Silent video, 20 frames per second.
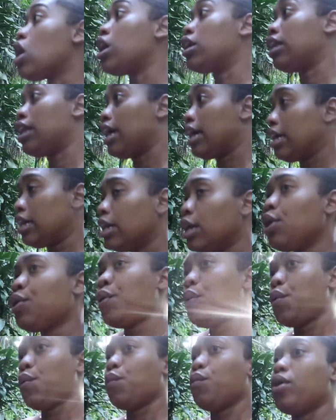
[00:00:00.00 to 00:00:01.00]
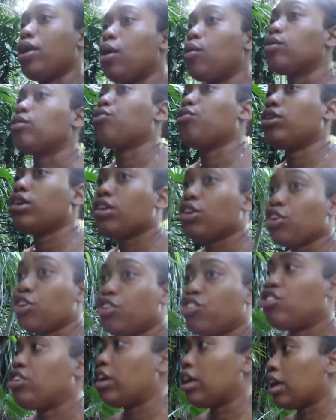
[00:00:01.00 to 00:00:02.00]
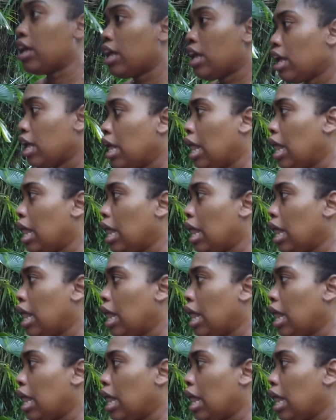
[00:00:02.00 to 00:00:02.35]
online when I was researching,